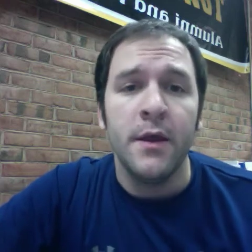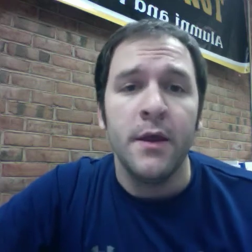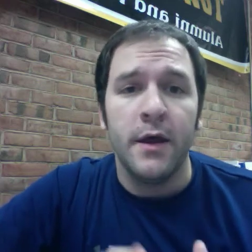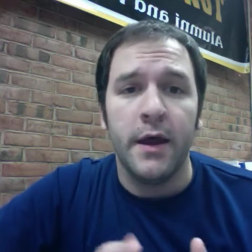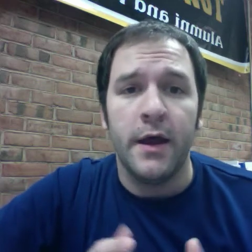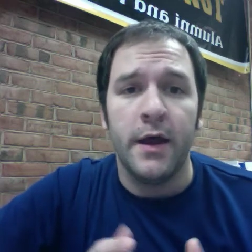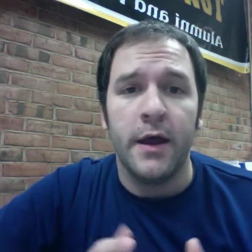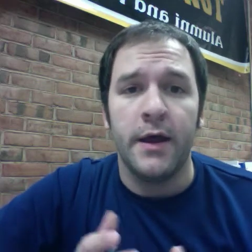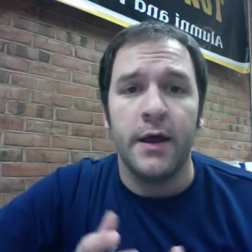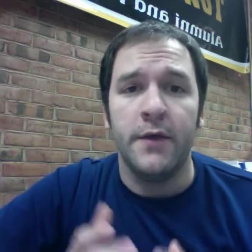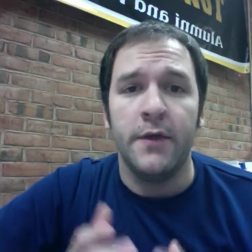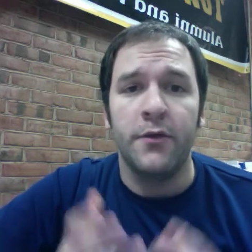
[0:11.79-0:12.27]

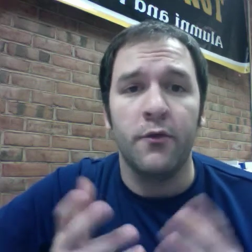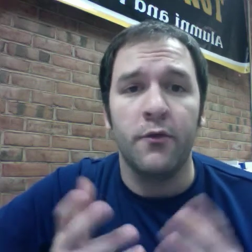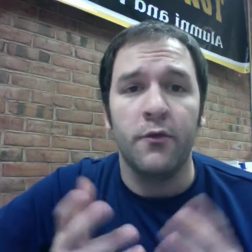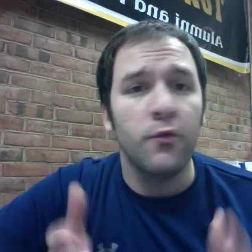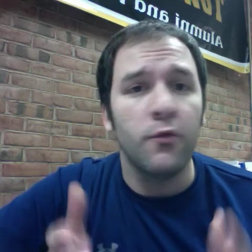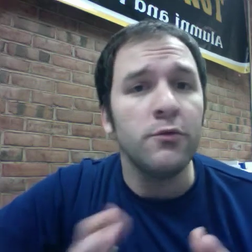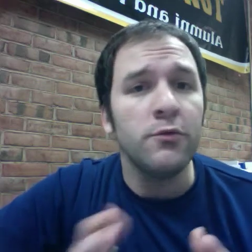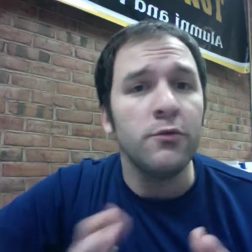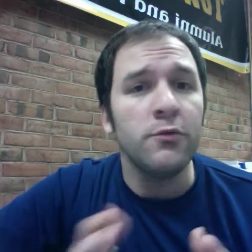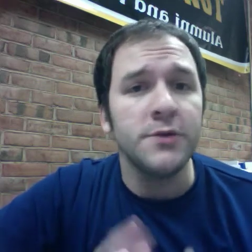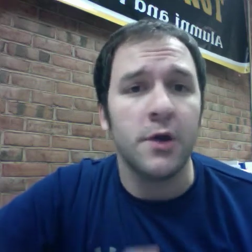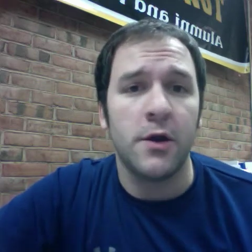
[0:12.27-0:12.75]
The
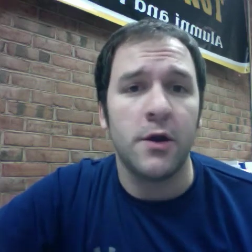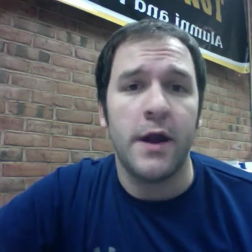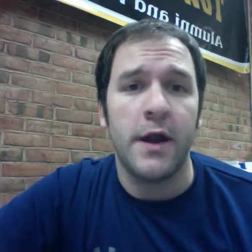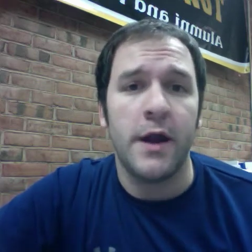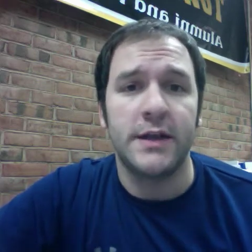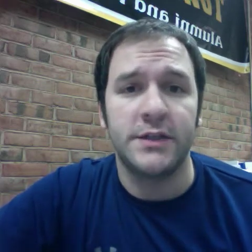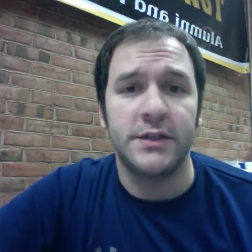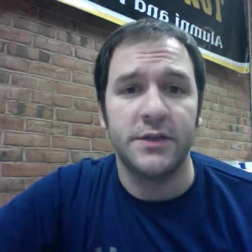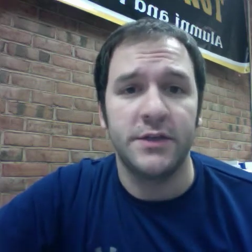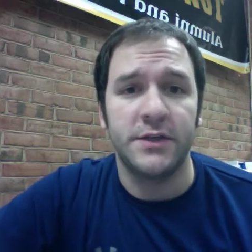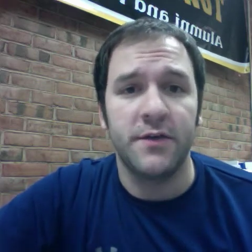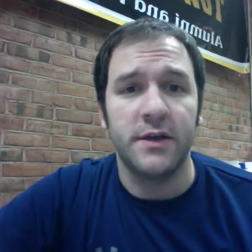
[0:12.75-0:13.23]
rules are
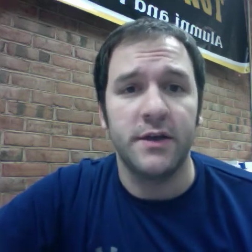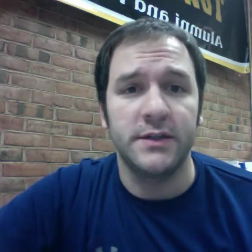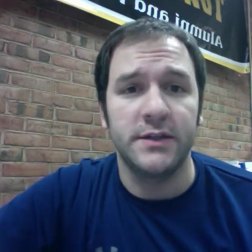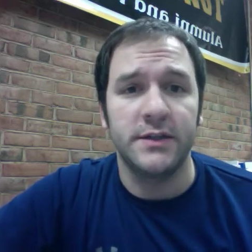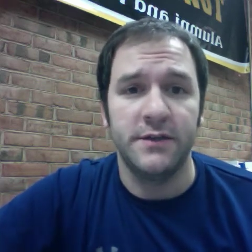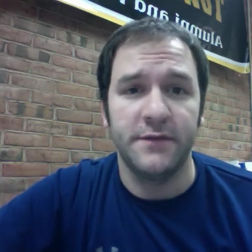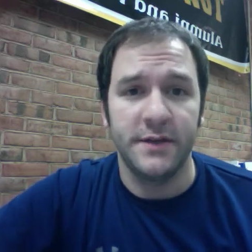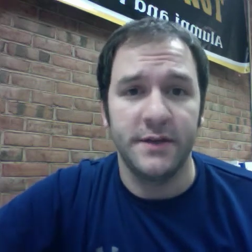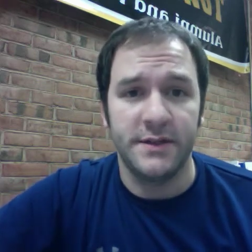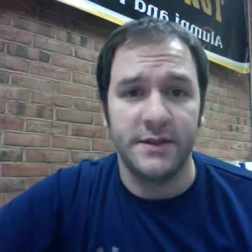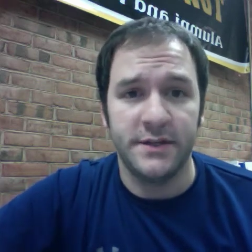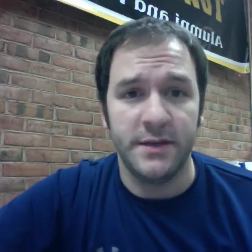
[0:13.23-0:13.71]
actually
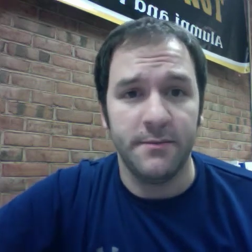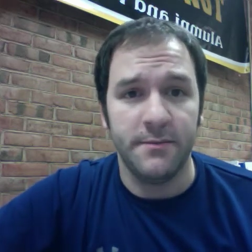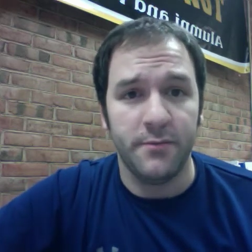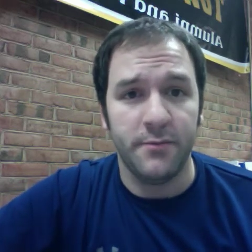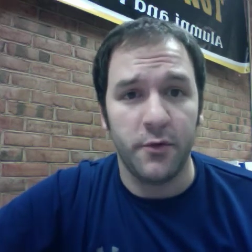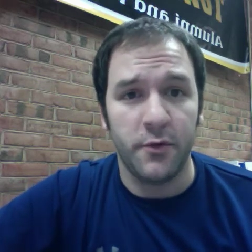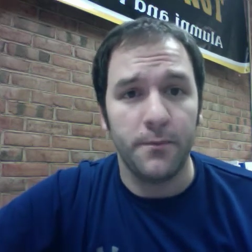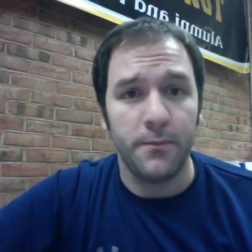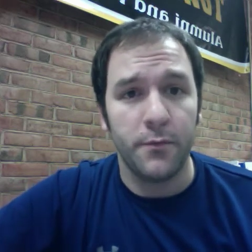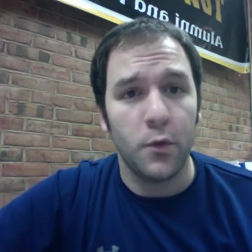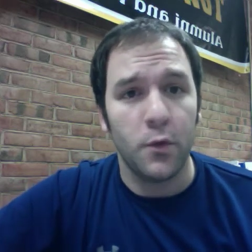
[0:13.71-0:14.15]
relatively simple.